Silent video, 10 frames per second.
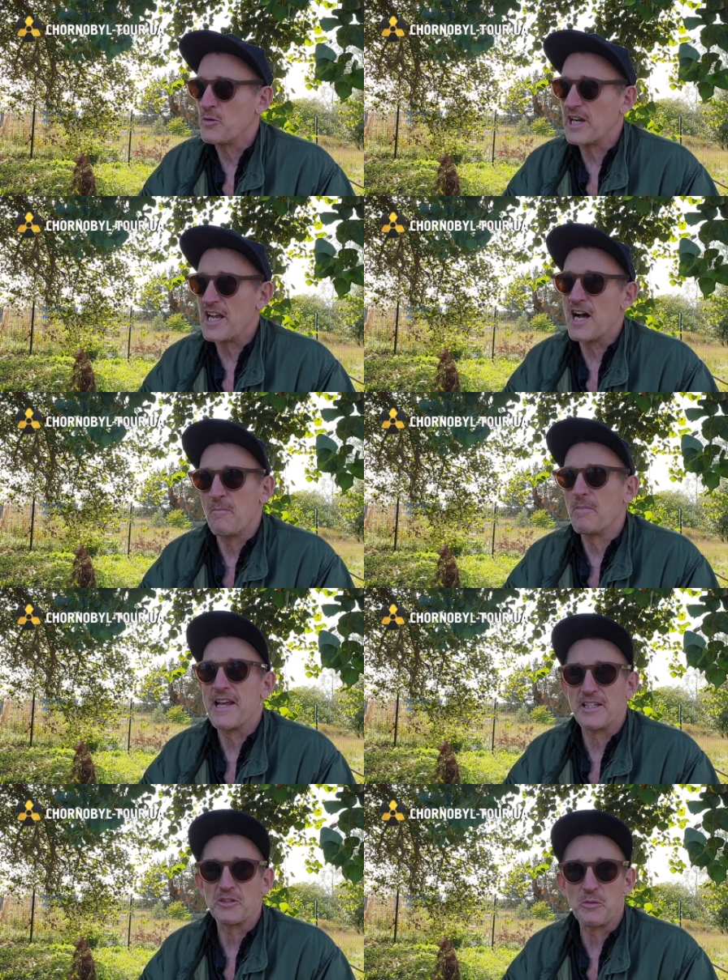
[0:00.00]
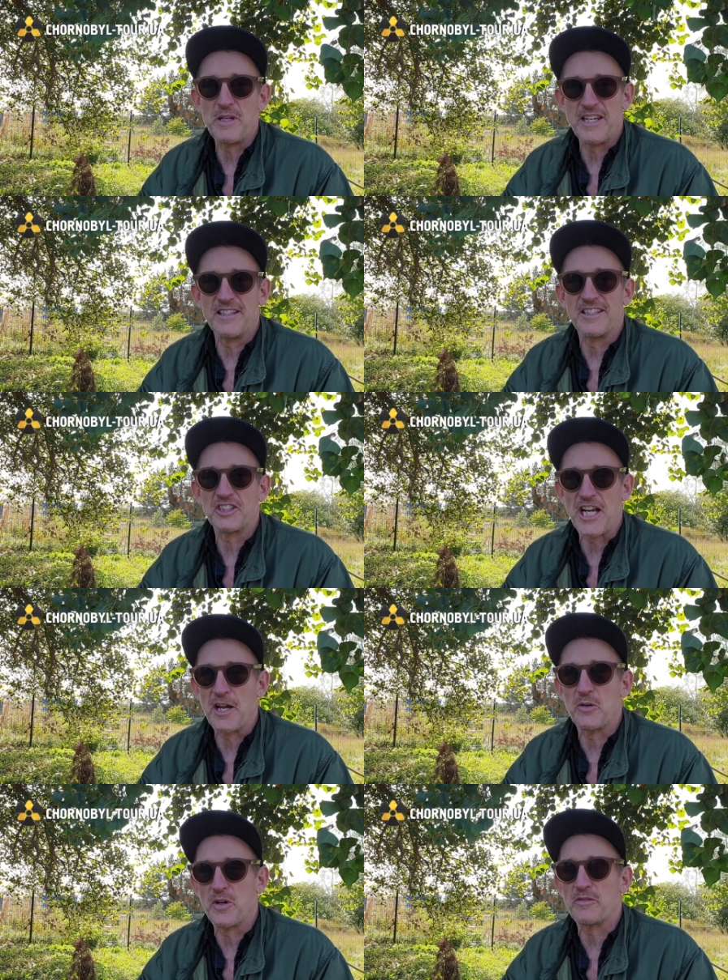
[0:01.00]
really humbling to be in the
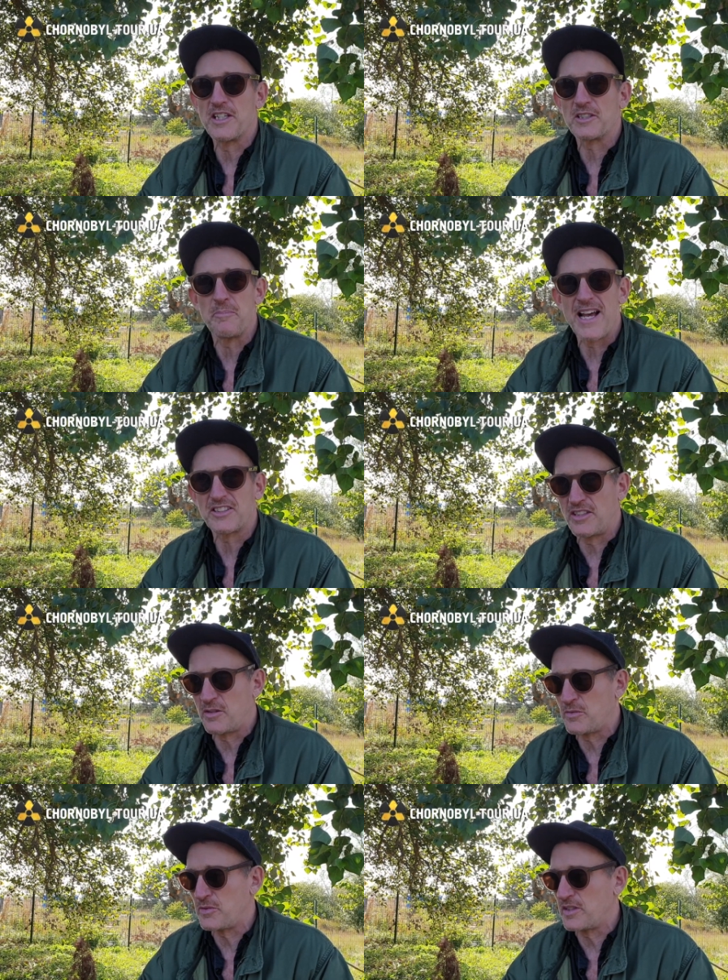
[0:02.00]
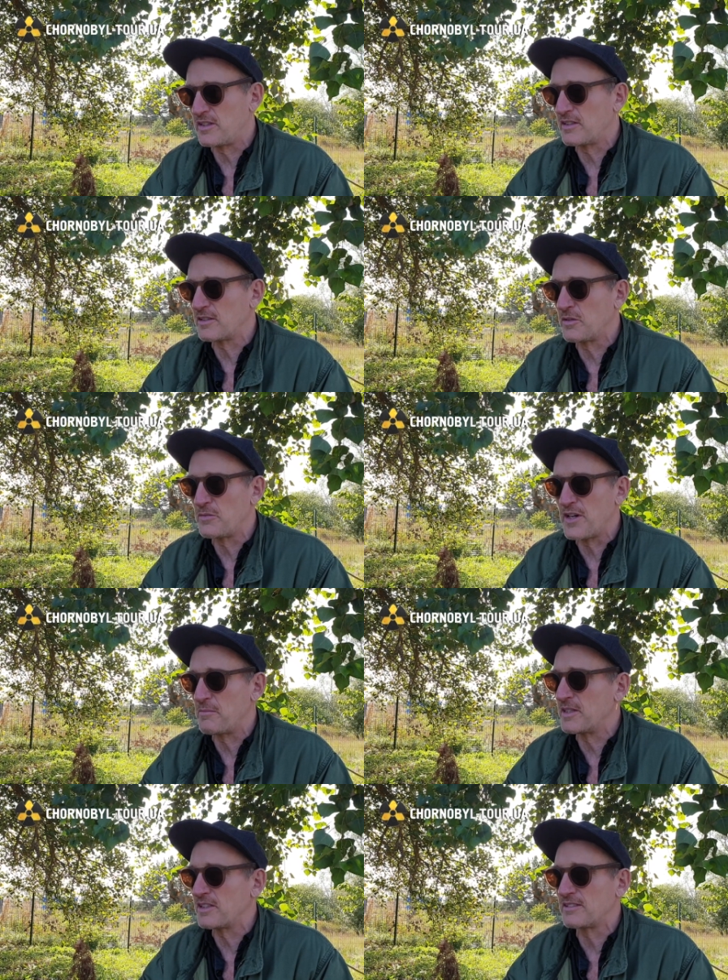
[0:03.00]
shadow of this massive uh,
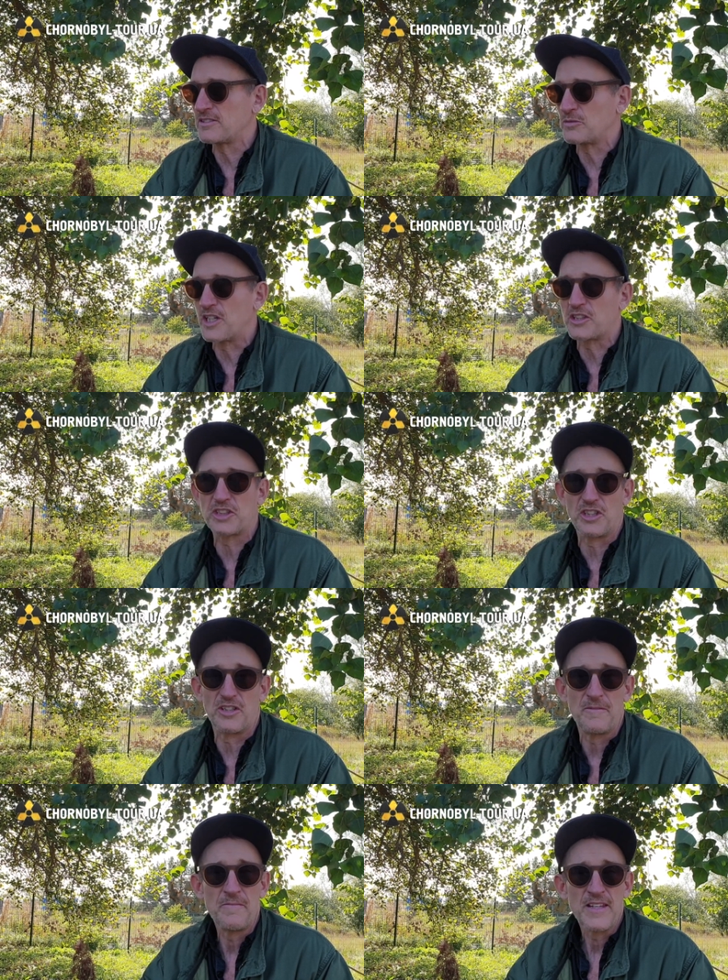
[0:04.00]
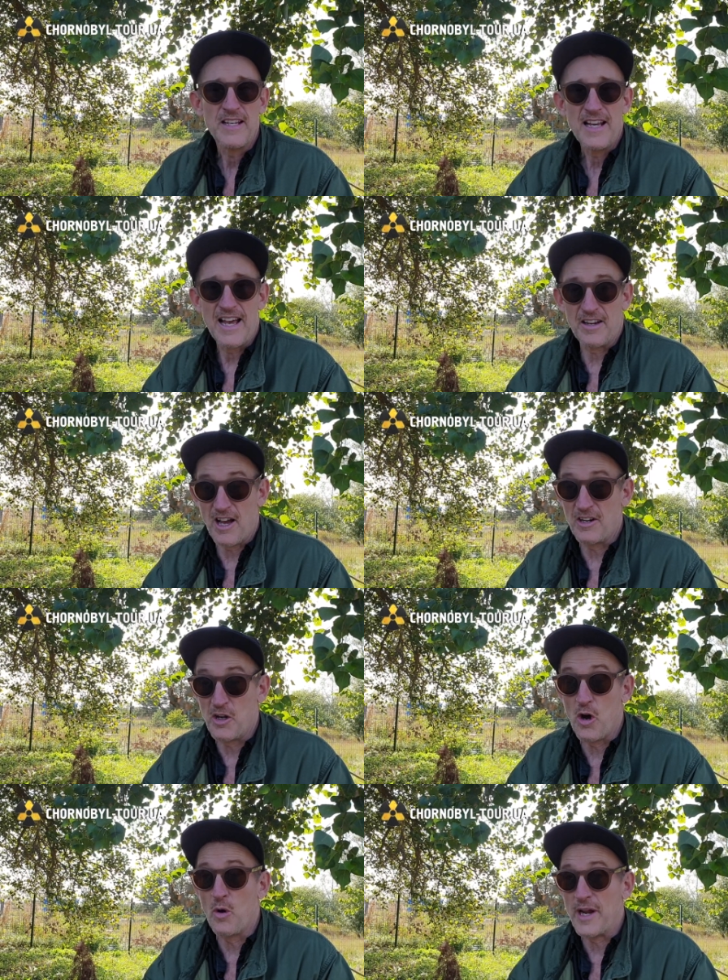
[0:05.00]
confinement structure and,
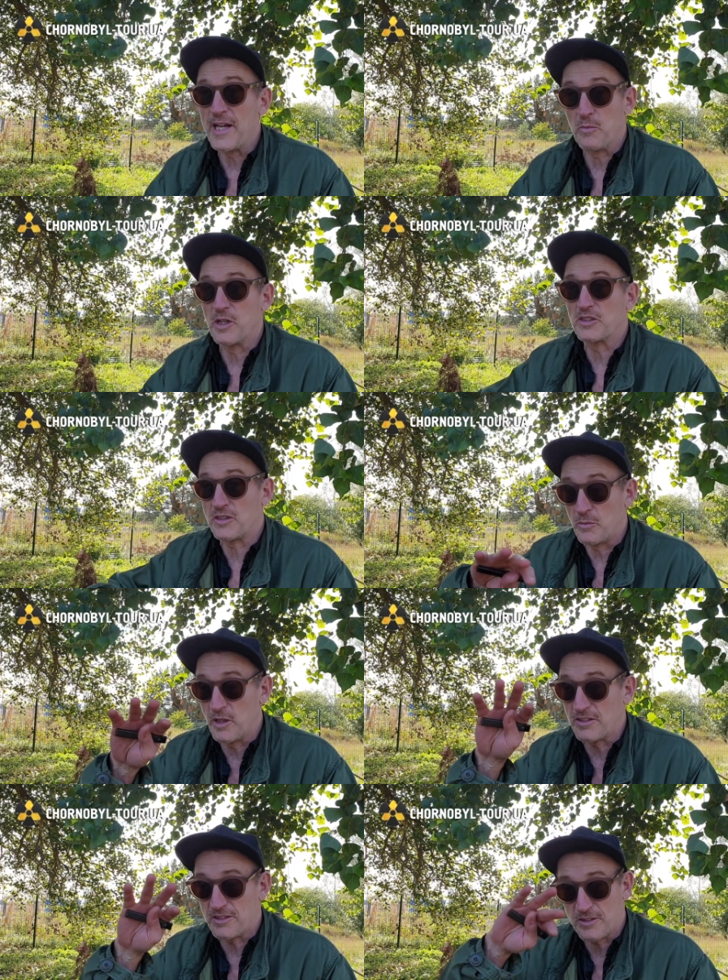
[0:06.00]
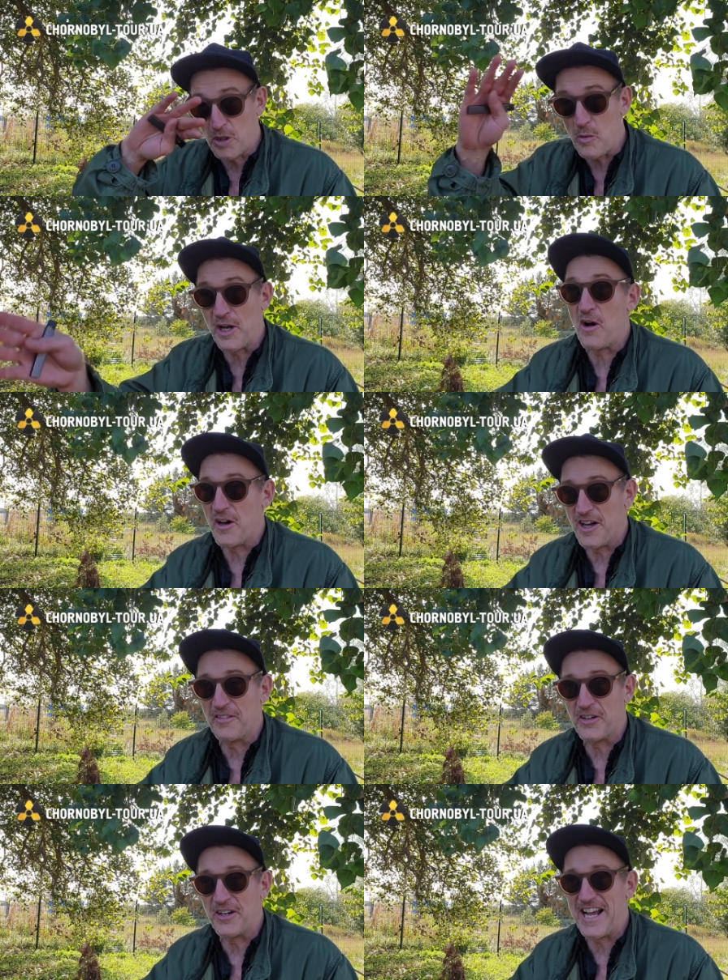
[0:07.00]
unknowing what's what's going on
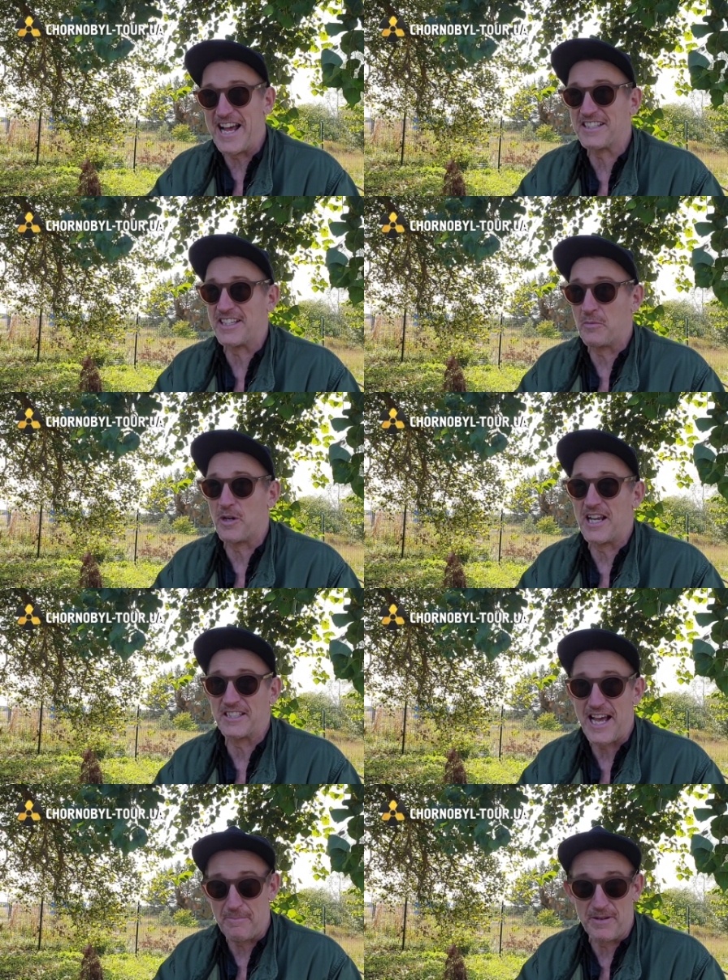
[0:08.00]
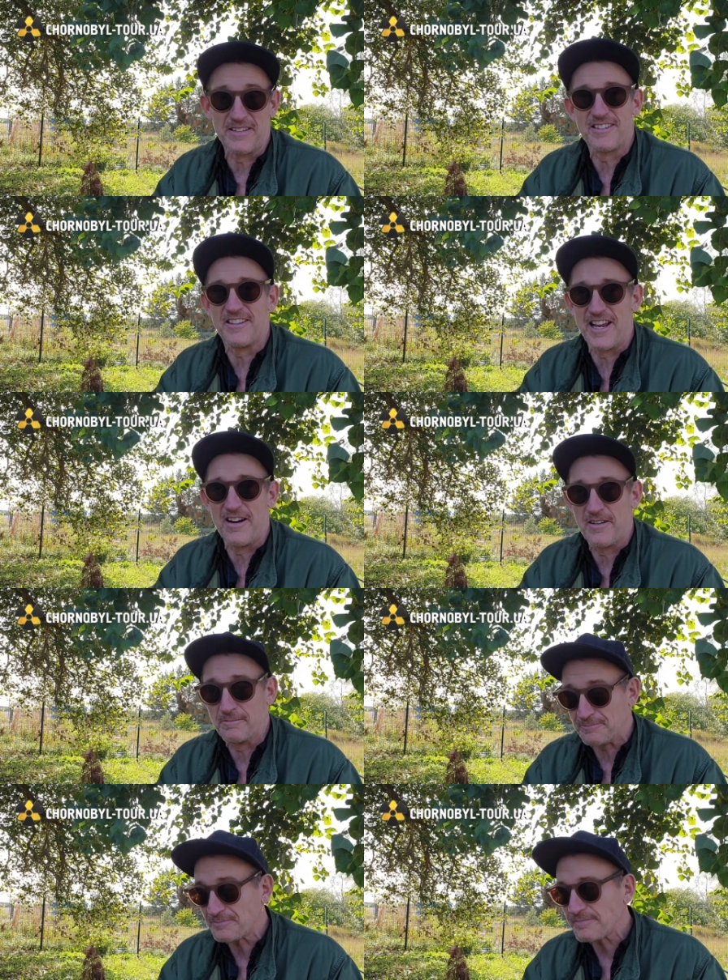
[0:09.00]
under that and what has happened there
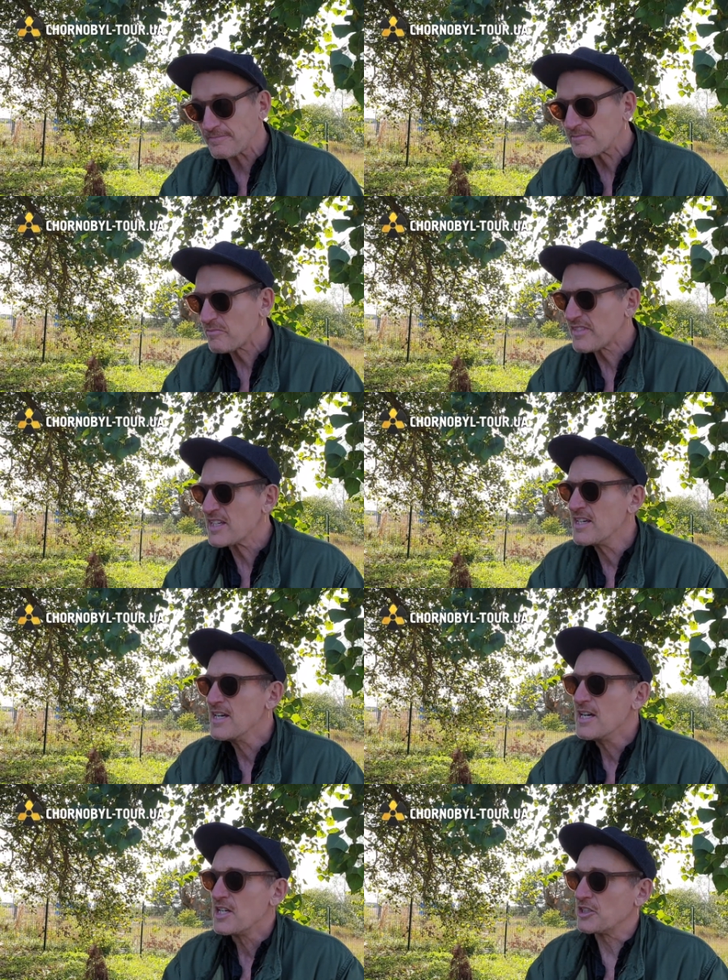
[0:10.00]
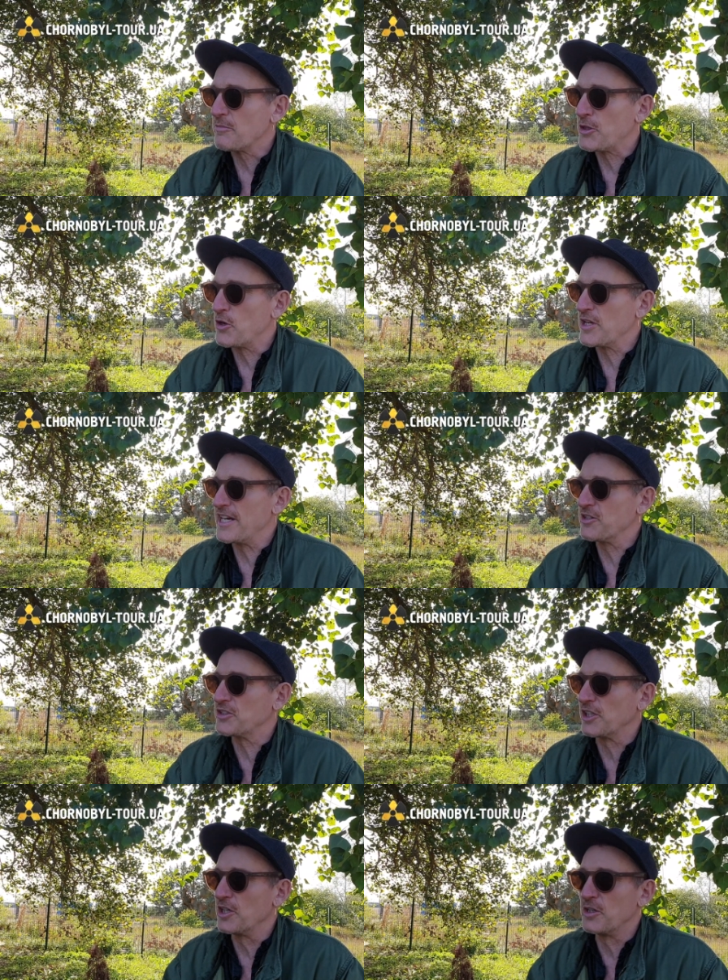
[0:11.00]
some 30 years
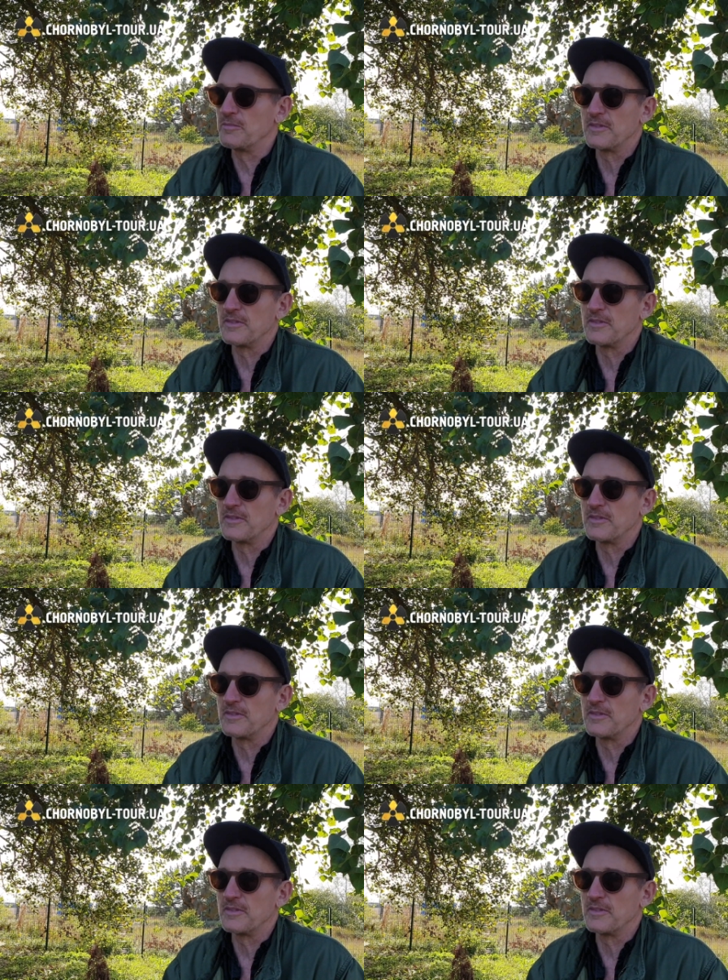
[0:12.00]
ago.